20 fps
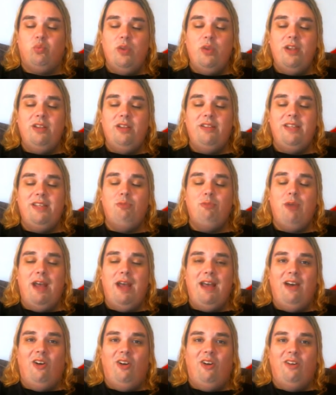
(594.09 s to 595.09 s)
really
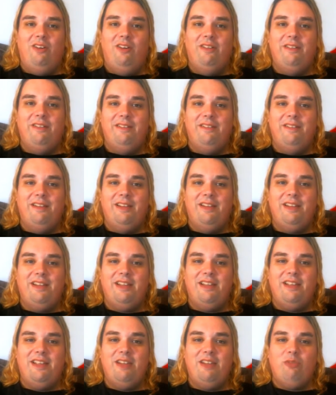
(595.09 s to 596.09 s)
well.
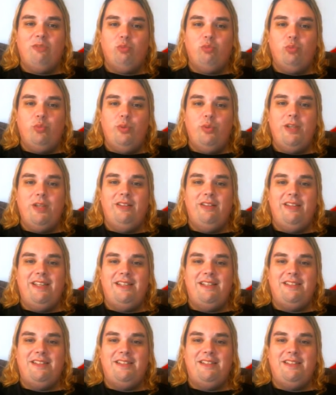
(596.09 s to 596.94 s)
It really